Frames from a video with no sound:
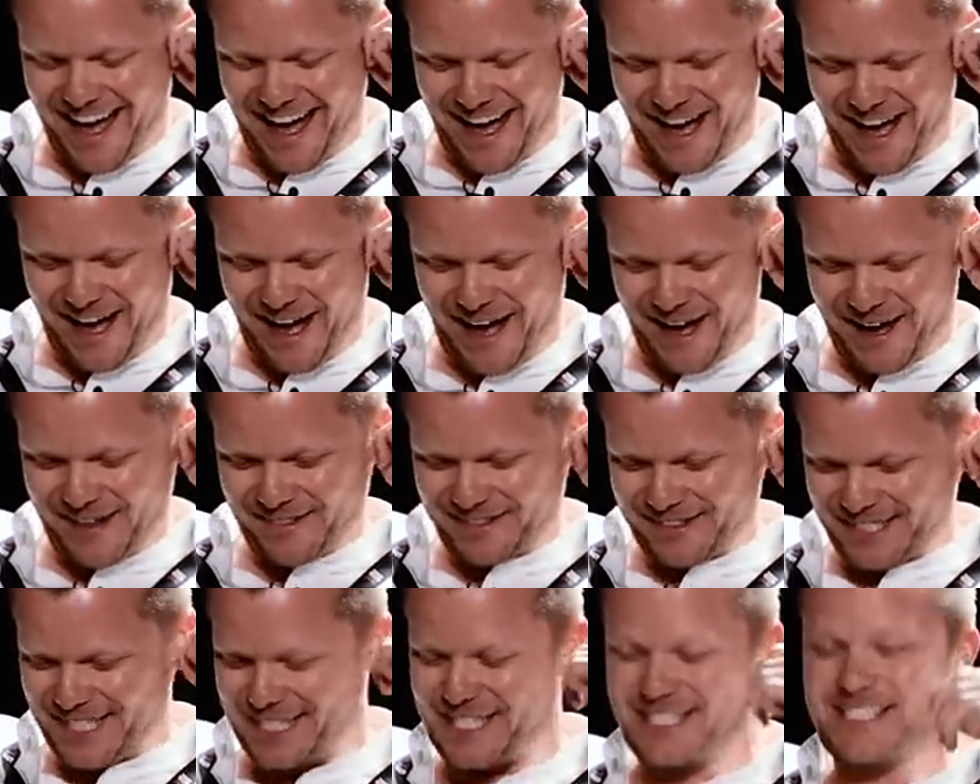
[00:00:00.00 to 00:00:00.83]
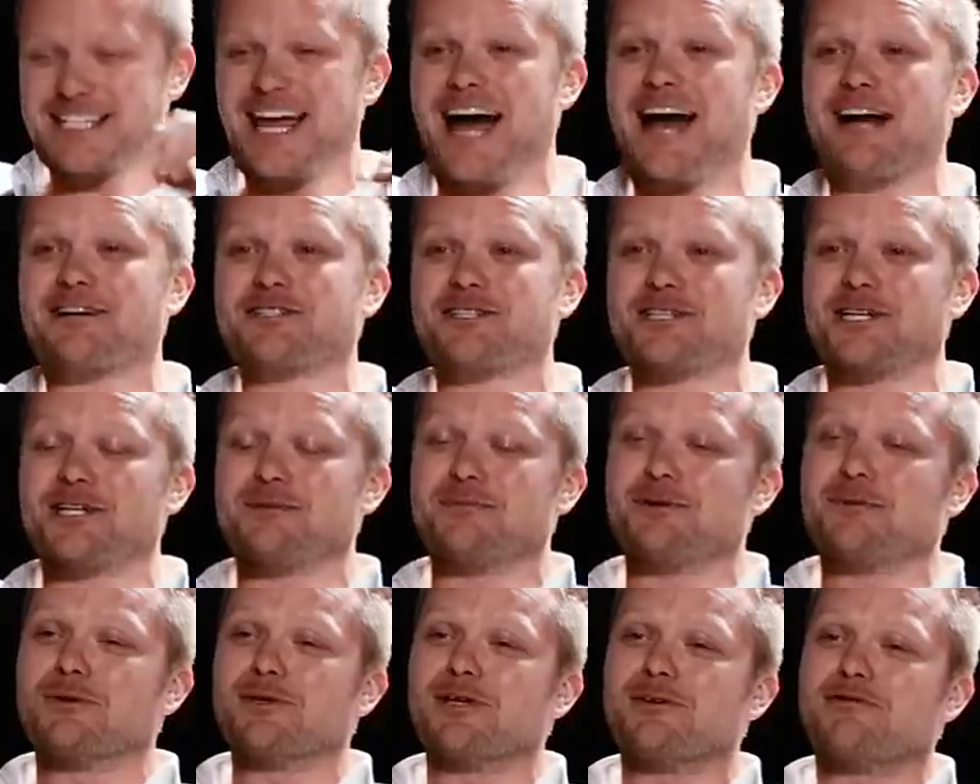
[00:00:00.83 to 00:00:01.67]
uh, this is actually going
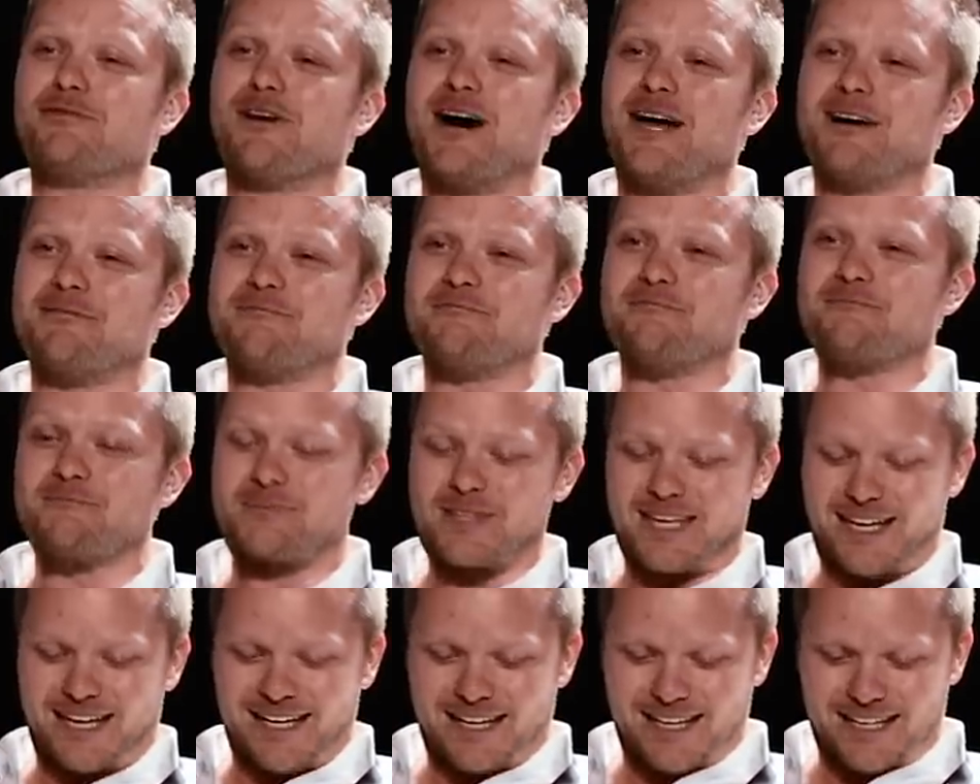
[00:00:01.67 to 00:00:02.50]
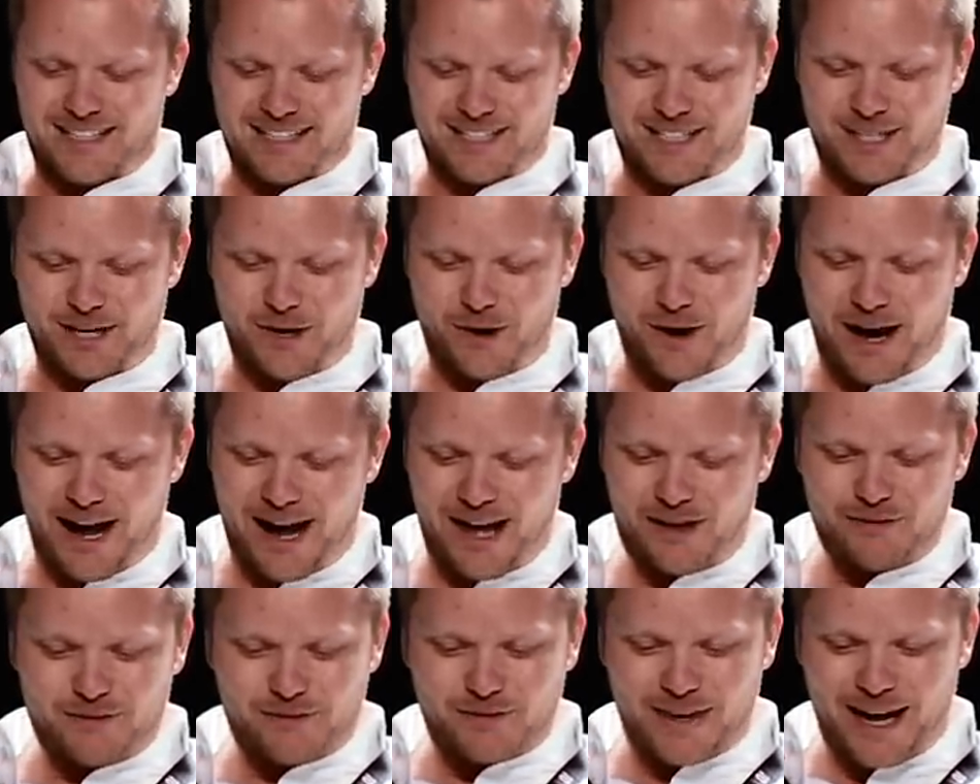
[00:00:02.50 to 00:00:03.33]
to be really fun. Okay. You know,
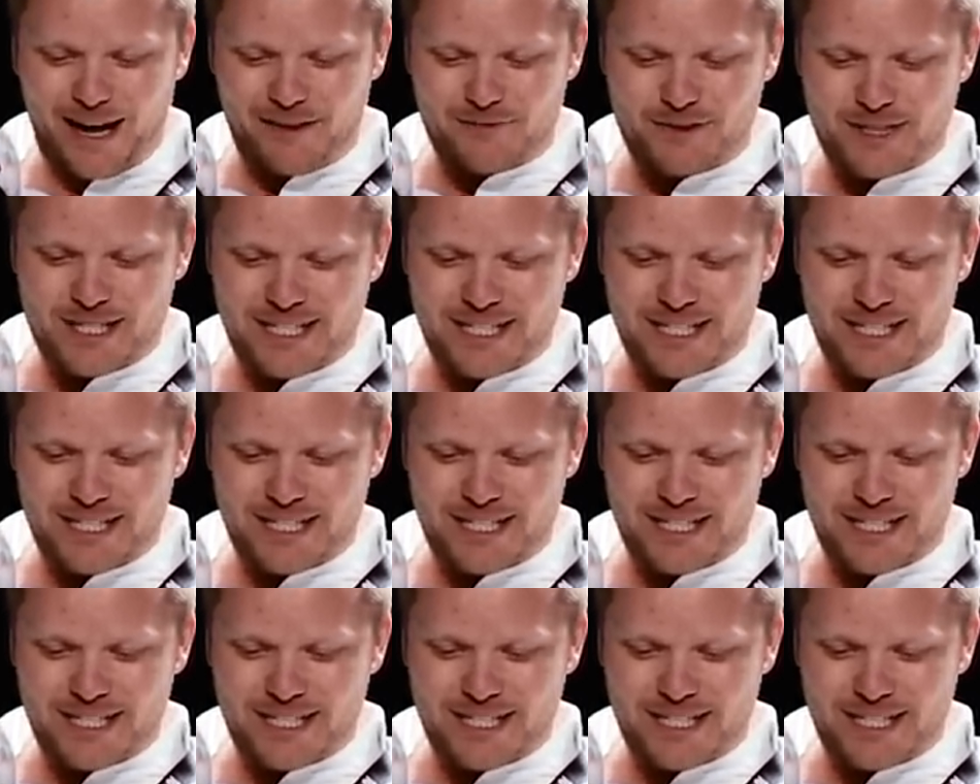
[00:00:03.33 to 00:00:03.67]
I've I've